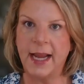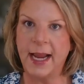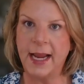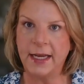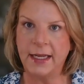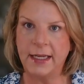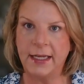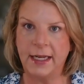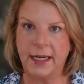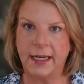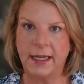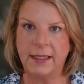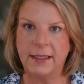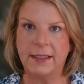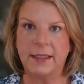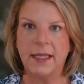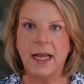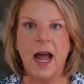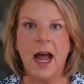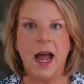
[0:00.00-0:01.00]
and
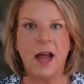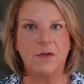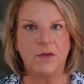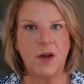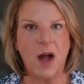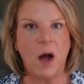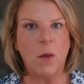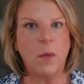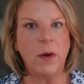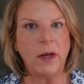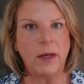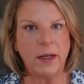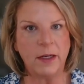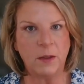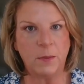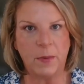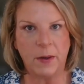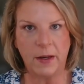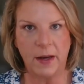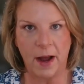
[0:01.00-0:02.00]
needs, I've got one
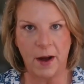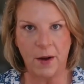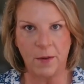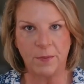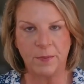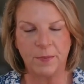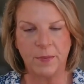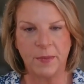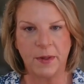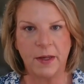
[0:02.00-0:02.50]
linked below.